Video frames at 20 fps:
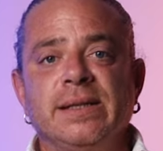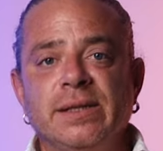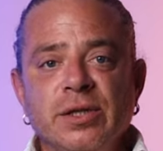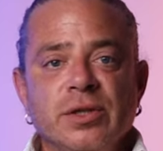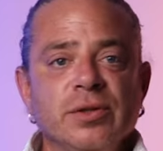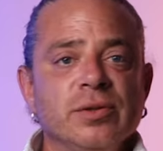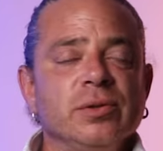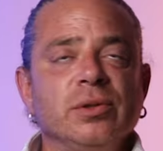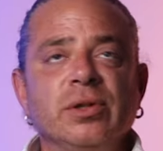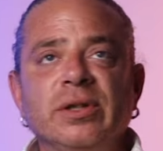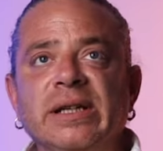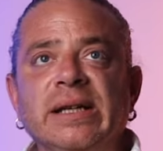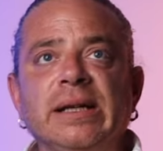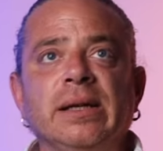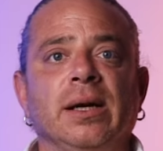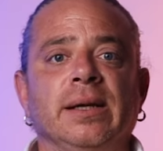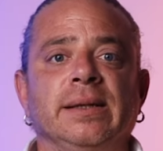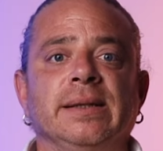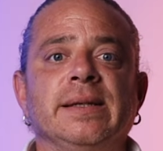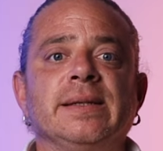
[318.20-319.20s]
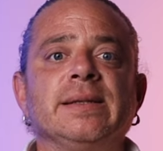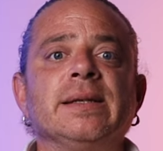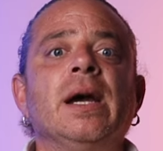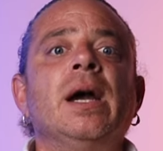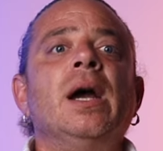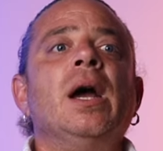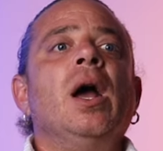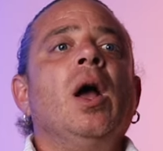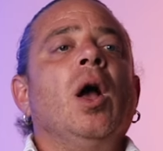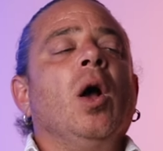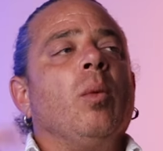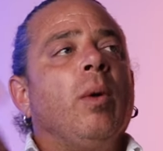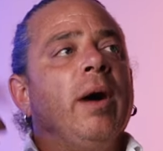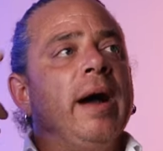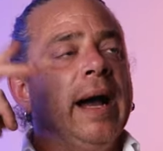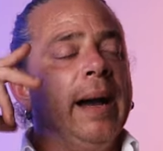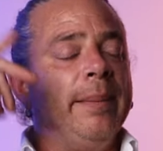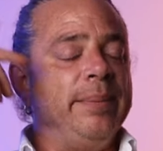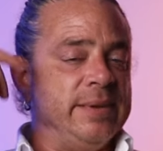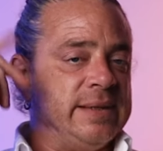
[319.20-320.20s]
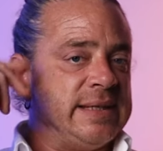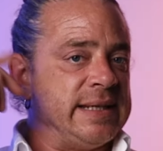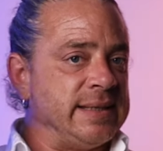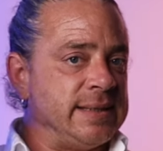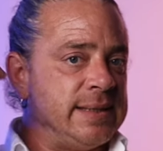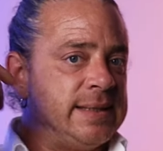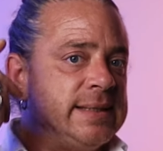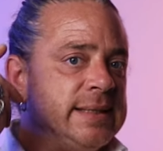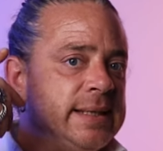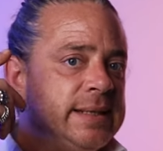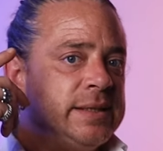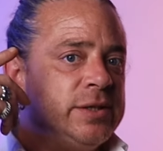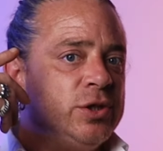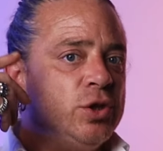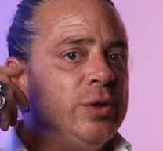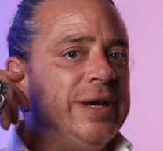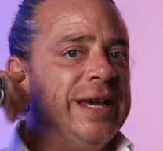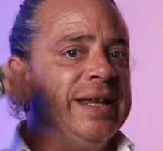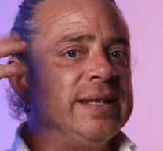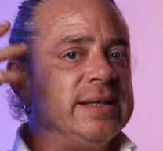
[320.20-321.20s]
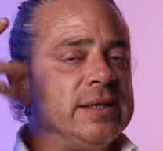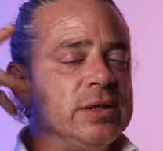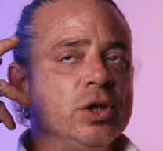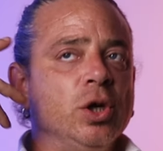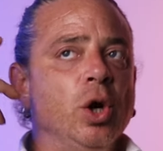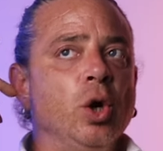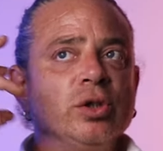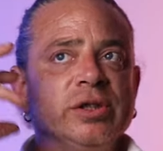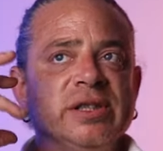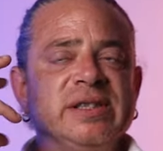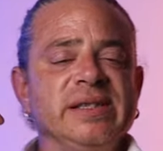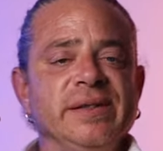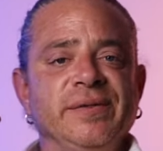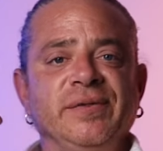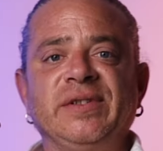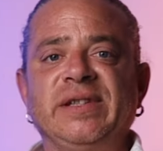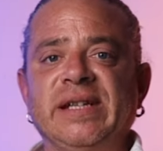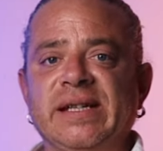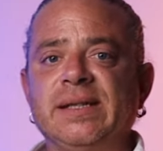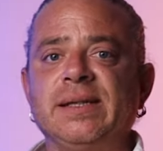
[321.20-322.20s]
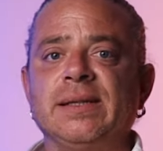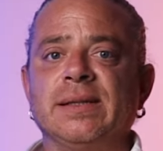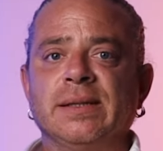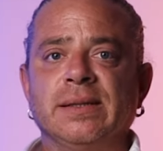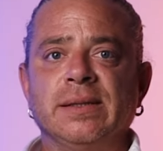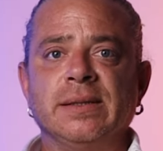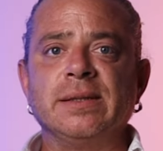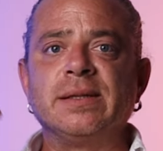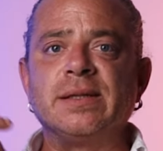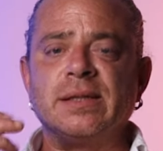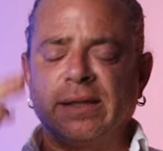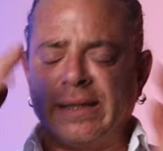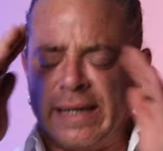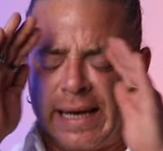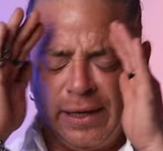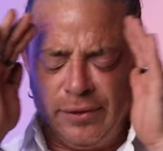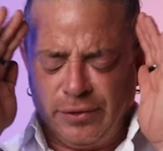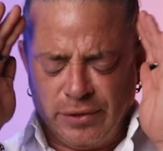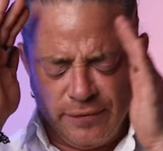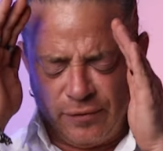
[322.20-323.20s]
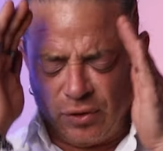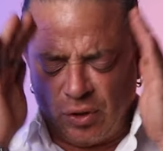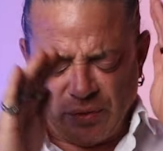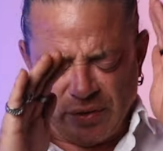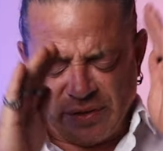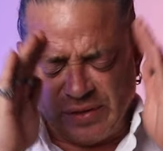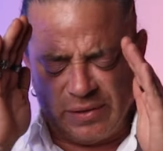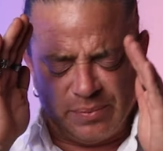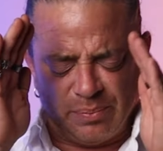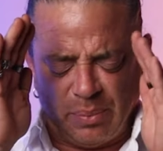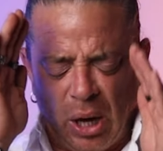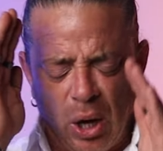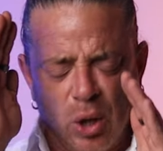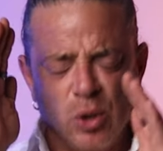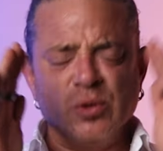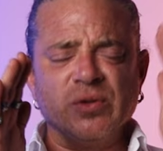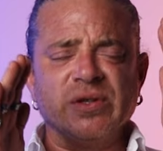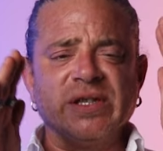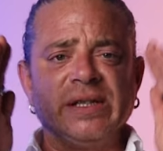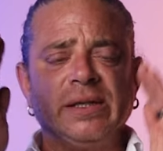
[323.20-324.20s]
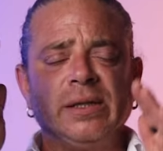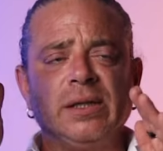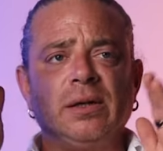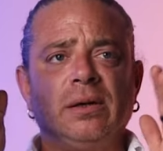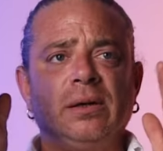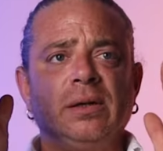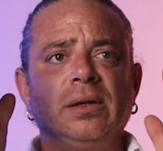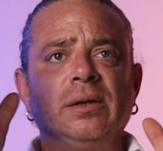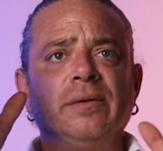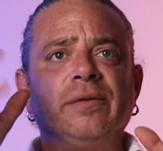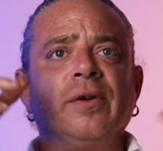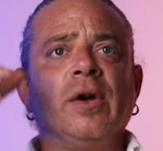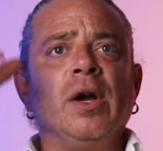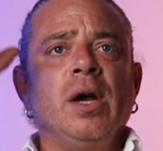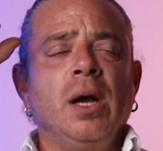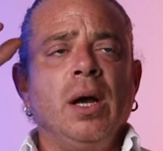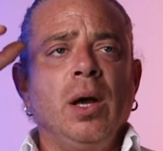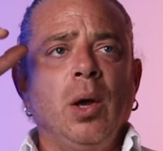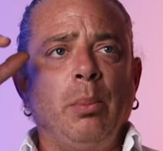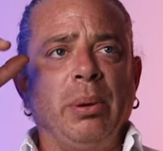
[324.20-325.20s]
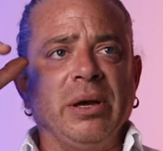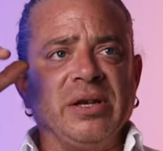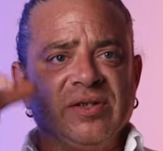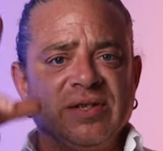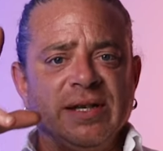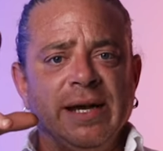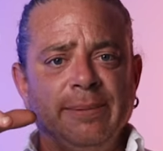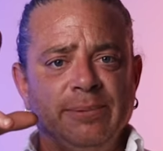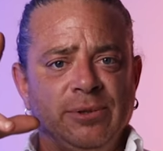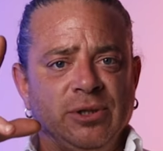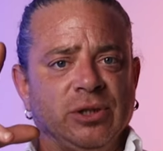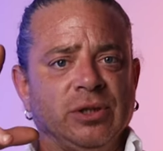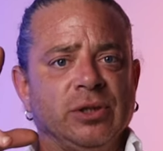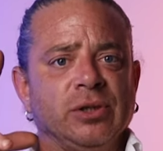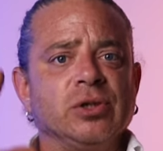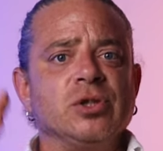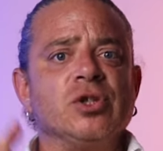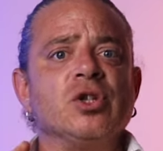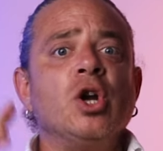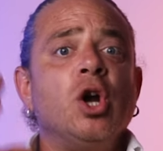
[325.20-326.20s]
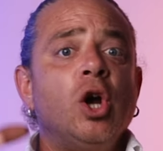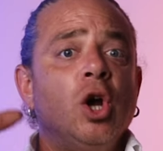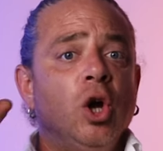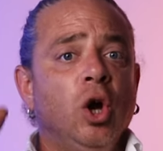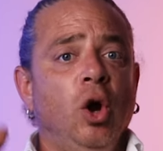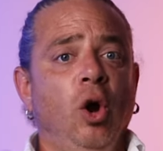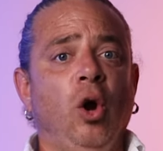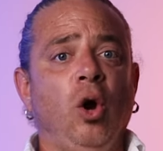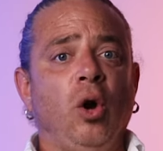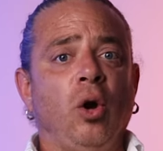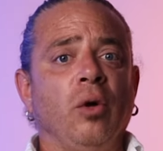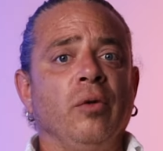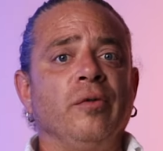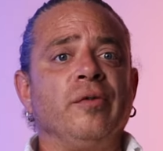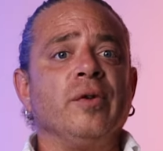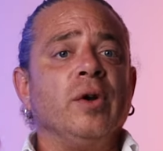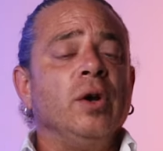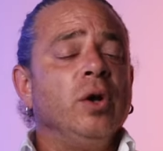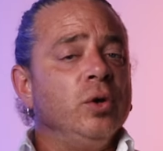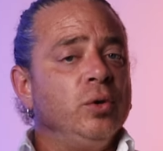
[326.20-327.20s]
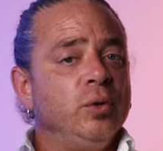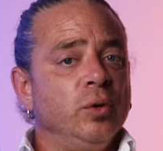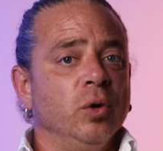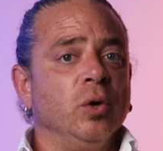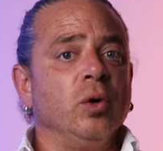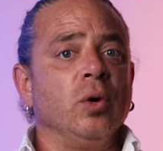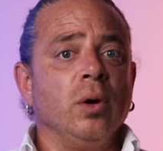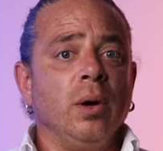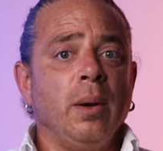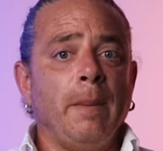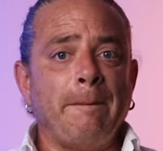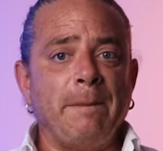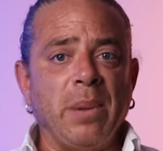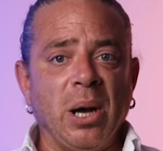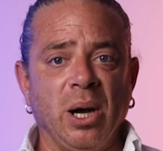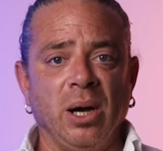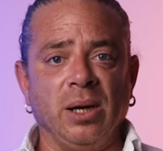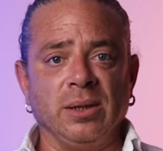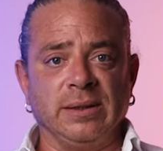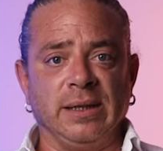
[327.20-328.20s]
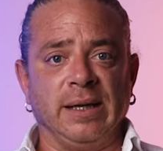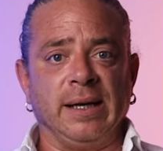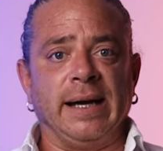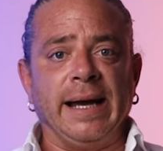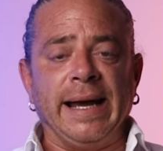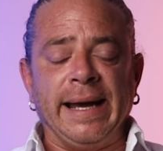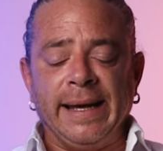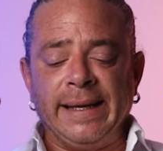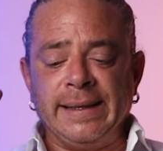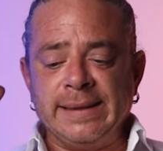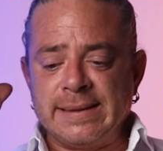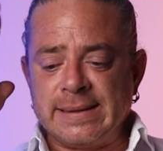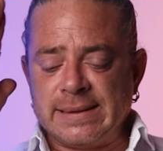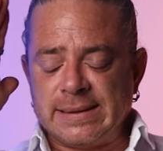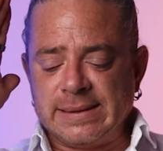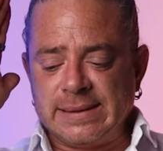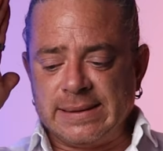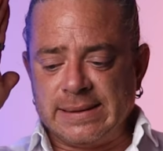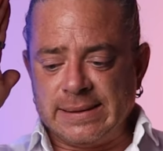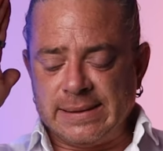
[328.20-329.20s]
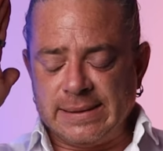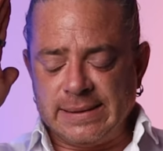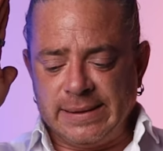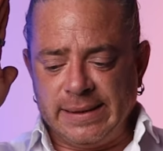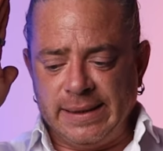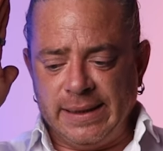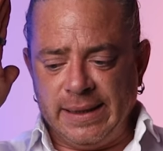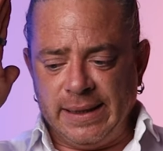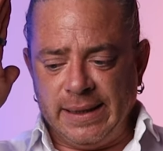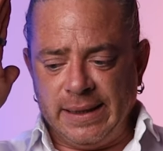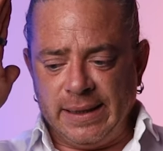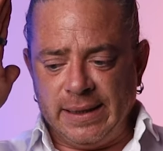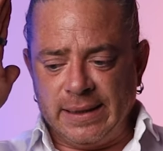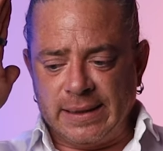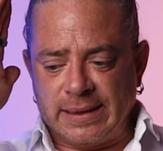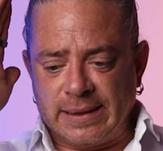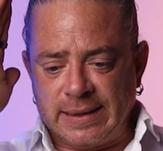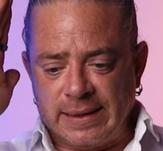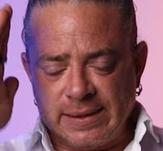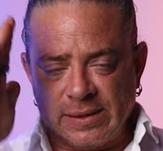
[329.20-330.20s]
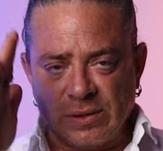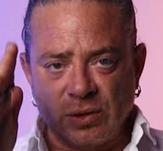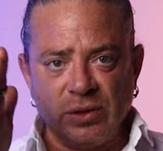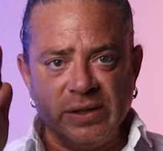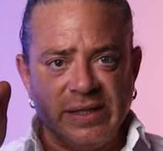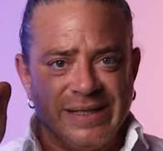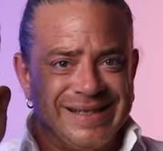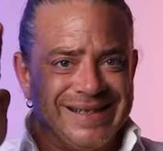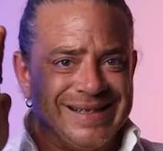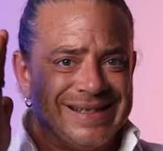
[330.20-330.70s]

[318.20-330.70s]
You look at it like this. What happens, as I said, is you get this cognitive dissonance. So now you've got these opposing kind of perceptions of your partner. And this in